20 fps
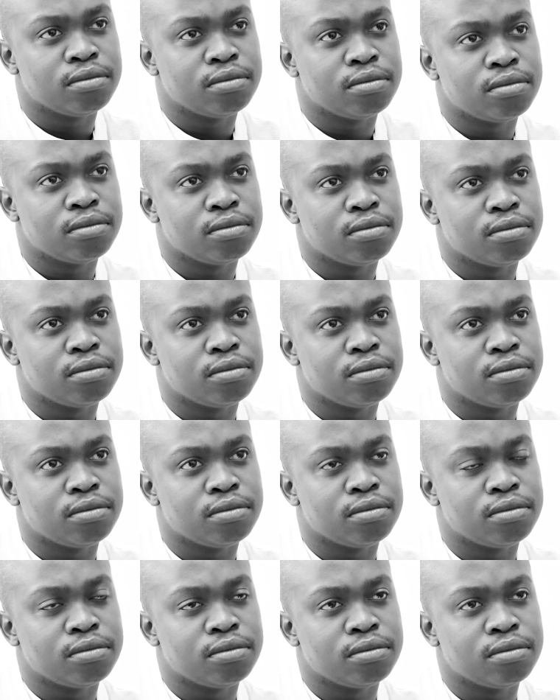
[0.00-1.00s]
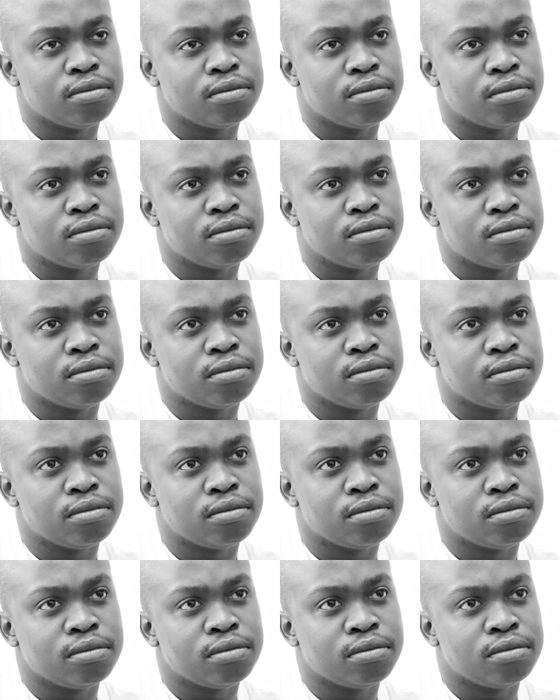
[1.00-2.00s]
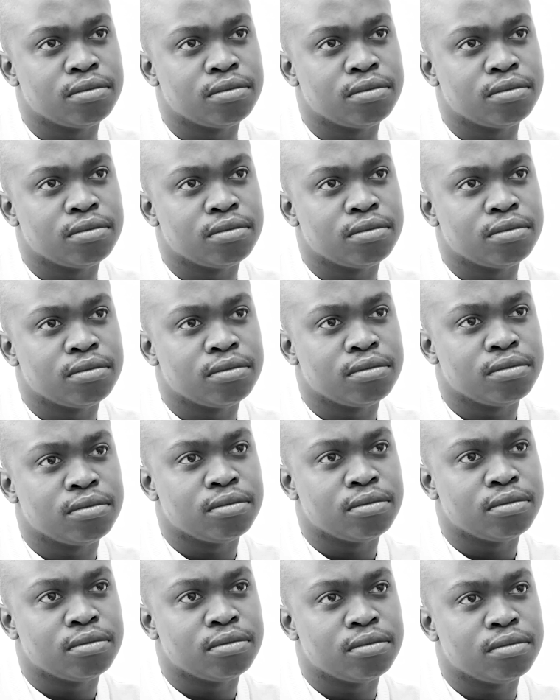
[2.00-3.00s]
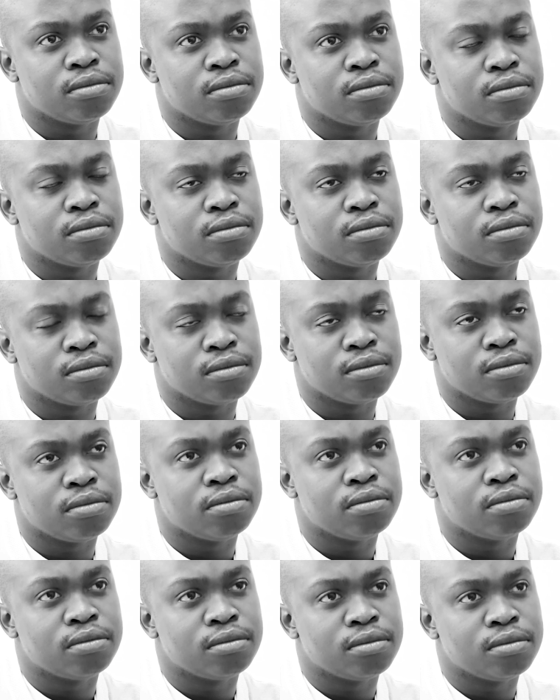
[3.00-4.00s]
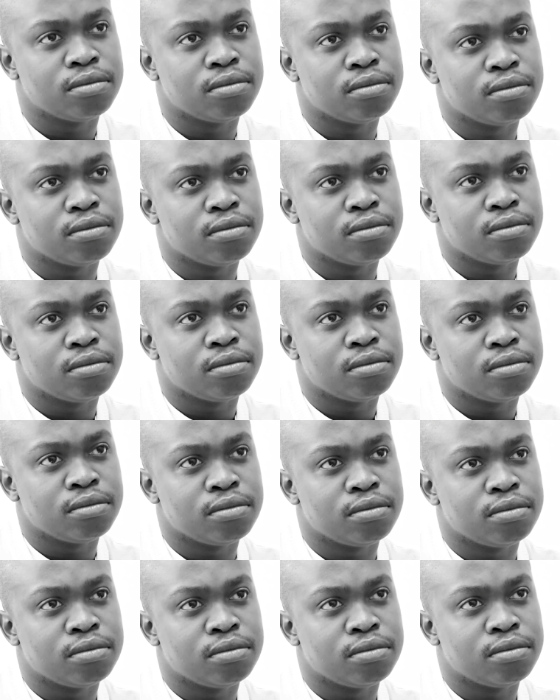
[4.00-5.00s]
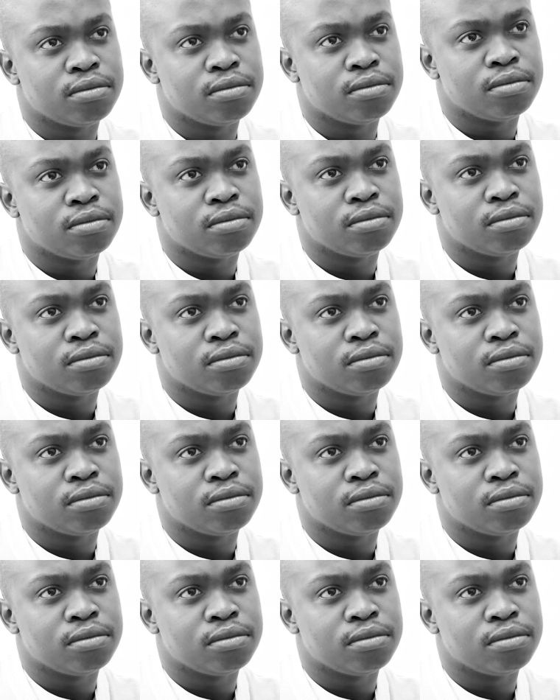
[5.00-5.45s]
No words are spoken by the person on screen.